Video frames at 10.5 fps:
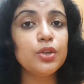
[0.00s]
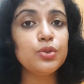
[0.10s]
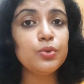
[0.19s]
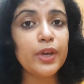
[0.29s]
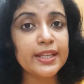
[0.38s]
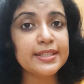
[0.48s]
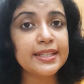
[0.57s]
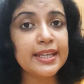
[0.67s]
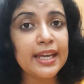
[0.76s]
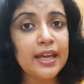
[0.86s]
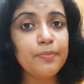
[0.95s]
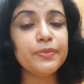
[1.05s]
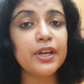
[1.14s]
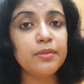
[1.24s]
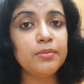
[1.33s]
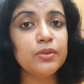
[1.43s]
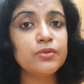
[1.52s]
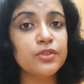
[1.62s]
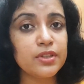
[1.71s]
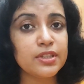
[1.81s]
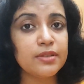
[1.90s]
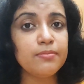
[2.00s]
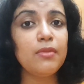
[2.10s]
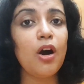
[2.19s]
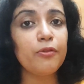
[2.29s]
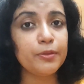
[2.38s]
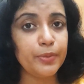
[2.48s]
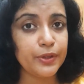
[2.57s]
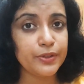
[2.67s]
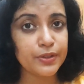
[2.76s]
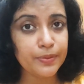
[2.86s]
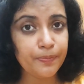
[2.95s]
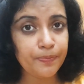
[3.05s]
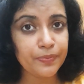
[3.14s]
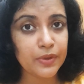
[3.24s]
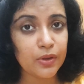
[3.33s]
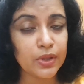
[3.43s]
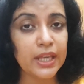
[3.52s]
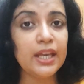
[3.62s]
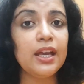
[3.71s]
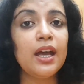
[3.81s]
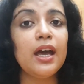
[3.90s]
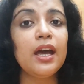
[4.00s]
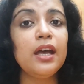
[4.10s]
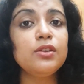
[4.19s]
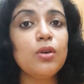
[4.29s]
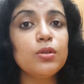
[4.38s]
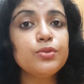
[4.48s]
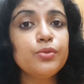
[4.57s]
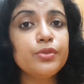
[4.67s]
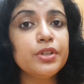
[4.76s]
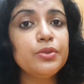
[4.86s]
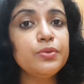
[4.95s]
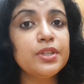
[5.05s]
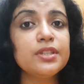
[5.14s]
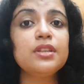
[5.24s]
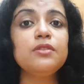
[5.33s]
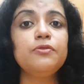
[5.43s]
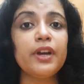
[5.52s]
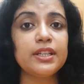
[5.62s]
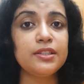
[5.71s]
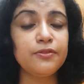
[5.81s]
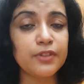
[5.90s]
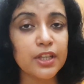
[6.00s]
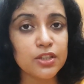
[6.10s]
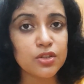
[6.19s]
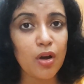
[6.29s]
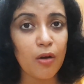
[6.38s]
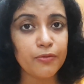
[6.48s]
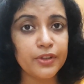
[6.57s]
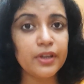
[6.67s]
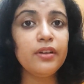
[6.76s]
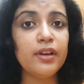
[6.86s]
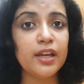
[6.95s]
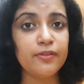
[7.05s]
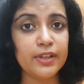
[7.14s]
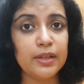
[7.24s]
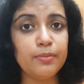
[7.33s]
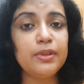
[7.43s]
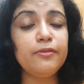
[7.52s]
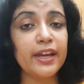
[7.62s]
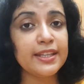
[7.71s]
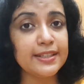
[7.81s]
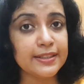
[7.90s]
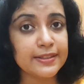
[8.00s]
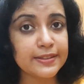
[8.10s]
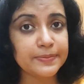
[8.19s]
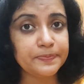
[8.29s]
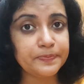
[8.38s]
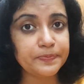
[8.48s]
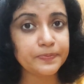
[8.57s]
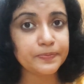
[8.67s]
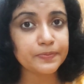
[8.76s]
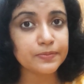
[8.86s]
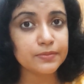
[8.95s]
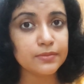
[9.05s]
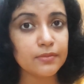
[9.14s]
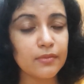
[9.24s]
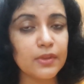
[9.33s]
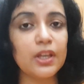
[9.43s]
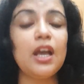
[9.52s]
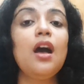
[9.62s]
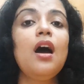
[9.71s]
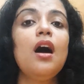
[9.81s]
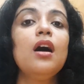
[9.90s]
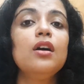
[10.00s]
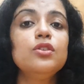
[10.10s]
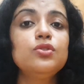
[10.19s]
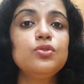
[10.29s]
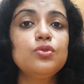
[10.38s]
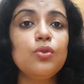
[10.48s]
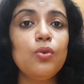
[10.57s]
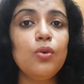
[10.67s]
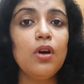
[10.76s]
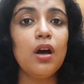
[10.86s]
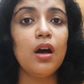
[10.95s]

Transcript: to escape the immune system of a person, okay. It also reduces the effectiveness of the available vaccines. Okay. So